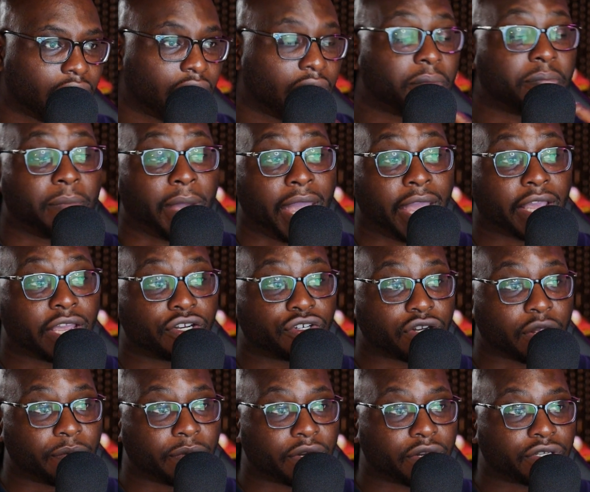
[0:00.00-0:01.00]
Main
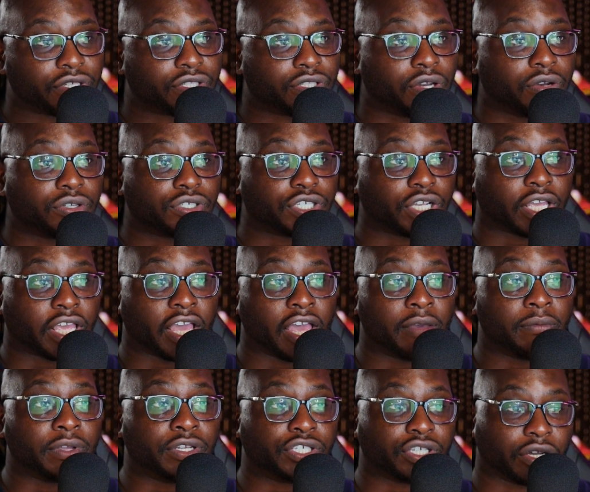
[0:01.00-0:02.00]
contributors Dokja Kim
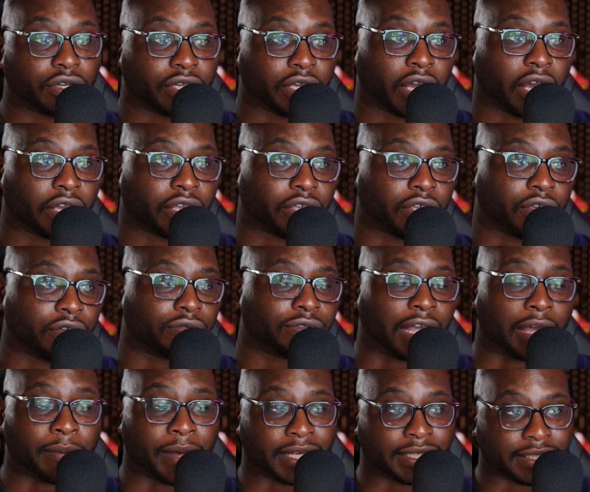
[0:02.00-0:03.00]
and Jung Yaki. That
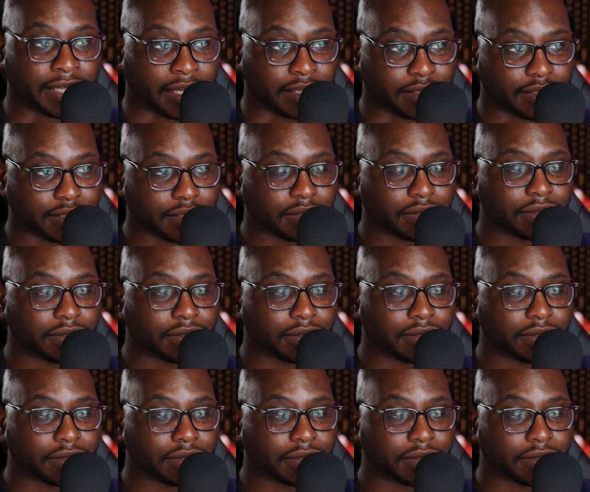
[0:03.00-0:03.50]
makes sense.